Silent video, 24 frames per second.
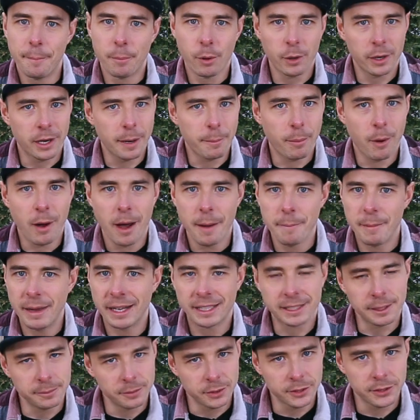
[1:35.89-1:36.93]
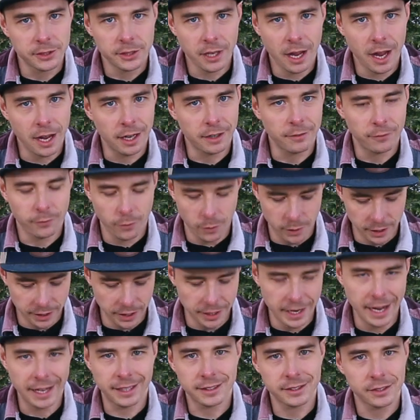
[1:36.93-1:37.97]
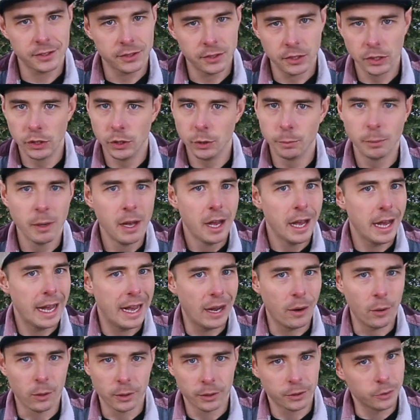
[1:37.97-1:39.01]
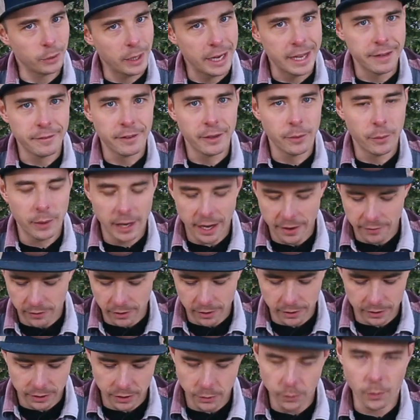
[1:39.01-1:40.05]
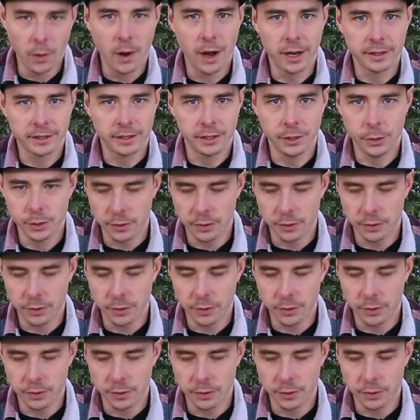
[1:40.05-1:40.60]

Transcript: Put it in a pot, make some stock for your next soup or gravy, whatever you want to